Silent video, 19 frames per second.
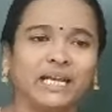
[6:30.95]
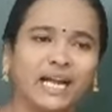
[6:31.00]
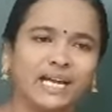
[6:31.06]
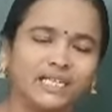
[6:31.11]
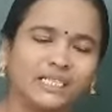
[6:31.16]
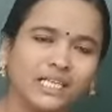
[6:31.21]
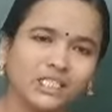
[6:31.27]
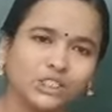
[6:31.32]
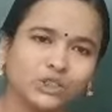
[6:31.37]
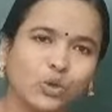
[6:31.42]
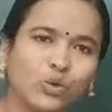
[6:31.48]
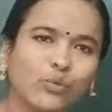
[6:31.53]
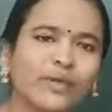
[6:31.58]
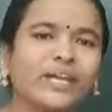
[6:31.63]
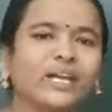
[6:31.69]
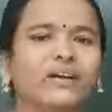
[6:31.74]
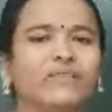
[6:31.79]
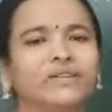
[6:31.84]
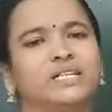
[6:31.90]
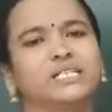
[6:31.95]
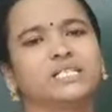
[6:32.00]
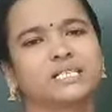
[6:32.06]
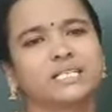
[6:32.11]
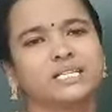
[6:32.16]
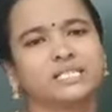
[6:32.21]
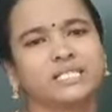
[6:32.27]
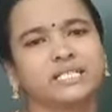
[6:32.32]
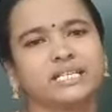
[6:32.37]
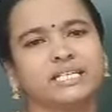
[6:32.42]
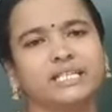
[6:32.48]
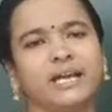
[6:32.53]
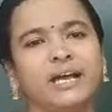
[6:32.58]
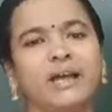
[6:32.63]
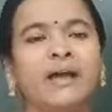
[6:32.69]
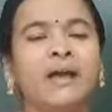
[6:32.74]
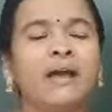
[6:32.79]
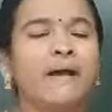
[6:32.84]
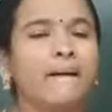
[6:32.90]
That also we have discussed in the
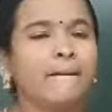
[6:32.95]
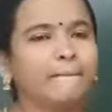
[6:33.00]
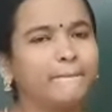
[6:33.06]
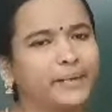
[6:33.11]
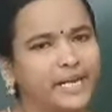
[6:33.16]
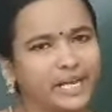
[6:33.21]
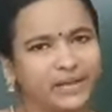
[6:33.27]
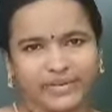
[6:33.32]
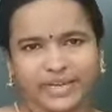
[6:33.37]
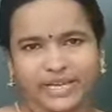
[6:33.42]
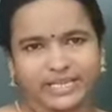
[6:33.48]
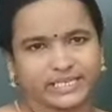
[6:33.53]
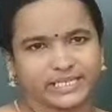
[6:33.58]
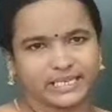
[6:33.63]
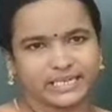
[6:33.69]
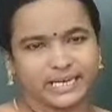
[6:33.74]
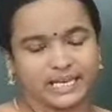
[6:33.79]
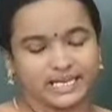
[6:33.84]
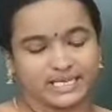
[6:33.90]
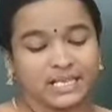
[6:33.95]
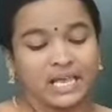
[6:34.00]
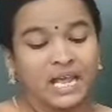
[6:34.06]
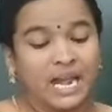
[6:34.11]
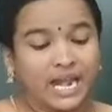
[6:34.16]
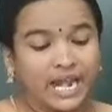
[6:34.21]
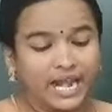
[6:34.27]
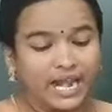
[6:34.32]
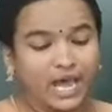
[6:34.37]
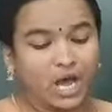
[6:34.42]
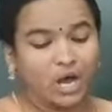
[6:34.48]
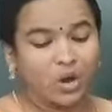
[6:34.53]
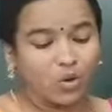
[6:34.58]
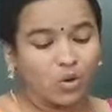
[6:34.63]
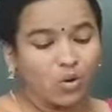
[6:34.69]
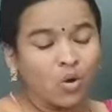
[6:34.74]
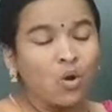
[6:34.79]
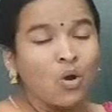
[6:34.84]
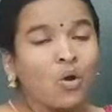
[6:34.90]
previous class.
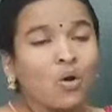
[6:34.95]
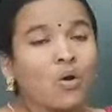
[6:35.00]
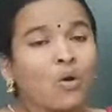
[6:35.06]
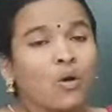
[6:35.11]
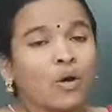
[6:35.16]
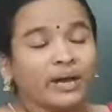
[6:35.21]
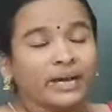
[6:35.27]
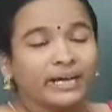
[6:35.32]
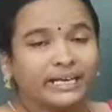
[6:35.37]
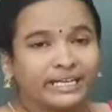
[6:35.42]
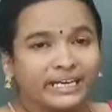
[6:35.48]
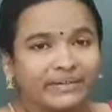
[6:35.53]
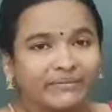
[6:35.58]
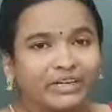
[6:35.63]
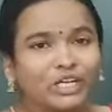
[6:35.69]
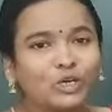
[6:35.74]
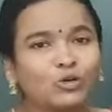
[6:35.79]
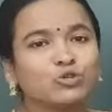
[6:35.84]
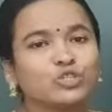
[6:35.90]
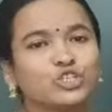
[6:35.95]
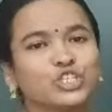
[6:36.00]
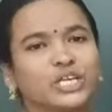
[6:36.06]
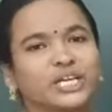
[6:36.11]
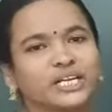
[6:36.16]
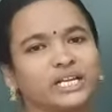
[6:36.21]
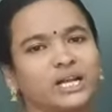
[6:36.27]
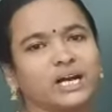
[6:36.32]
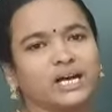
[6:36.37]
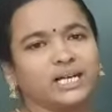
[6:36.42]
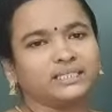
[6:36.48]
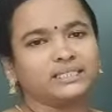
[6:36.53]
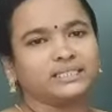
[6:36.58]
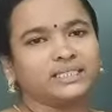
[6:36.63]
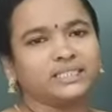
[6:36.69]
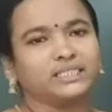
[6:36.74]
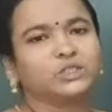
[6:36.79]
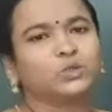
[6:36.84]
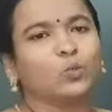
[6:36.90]
Now, revolution
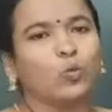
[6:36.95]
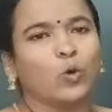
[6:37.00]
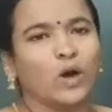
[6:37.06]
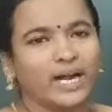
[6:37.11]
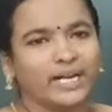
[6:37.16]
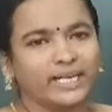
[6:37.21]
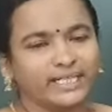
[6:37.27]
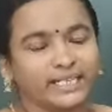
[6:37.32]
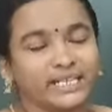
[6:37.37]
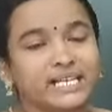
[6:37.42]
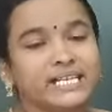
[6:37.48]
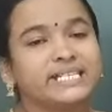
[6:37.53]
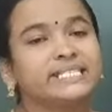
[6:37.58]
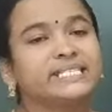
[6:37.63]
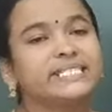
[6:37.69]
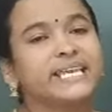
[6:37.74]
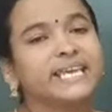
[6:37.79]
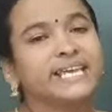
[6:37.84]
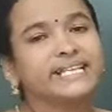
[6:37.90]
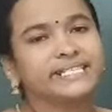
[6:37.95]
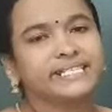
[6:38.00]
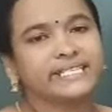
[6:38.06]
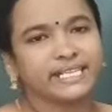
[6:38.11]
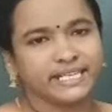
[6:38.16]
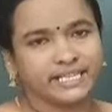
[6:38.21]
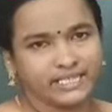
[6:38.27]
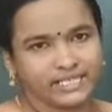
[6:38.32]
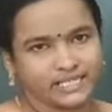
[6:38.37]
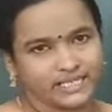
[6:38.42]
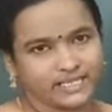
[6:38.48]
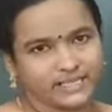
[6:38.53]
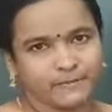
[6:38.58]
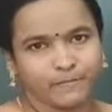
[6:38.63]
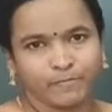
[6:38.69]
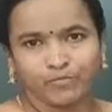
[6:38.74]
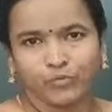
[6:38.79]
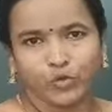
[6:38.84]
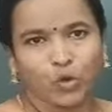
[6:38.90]
causes what?
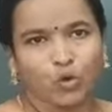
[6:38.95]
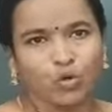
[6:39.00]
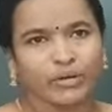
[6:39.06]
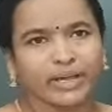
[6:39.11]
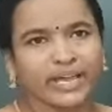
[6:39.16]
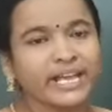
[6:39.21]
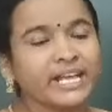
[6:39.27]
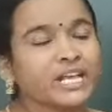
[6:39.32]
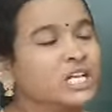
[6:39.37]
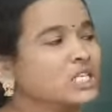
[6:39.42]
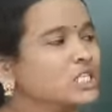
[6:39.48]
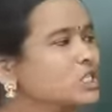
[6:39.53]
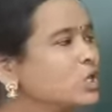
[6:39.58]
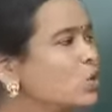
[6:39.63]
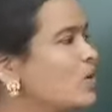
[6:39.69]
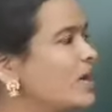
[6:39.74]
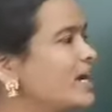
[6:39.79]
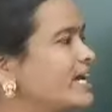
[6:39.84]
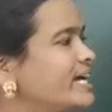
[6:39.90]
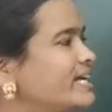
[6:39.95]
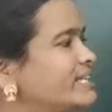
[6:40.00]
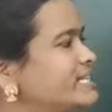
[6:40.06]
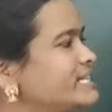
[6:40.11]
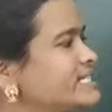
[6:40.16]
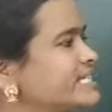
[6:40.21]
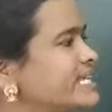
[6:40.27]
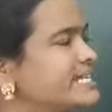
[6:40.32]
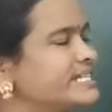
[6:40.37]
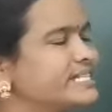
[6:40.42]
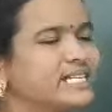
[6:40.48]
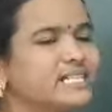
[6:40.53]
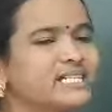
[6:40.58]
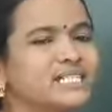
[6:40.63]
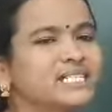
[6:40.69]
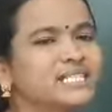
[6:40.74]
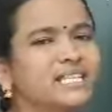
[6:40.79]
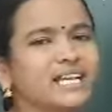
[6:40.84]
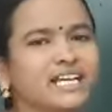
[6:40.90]
Seasons. Okay, so what are the
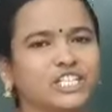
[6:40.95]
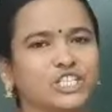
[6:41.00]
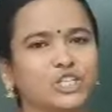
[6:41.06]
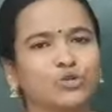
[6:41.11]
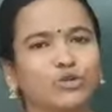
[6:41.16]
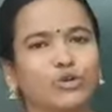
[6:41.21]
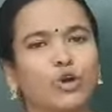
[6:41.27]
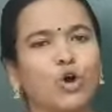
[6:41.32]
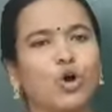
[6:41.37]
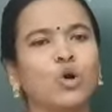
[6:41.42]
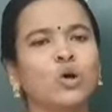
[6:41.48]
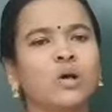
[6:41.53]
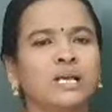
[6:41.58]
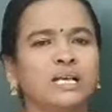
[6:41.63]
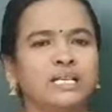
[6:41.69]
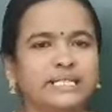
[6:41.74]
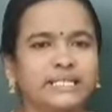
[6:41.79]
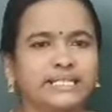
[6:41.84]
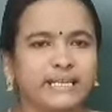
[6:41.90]
seasons that you know?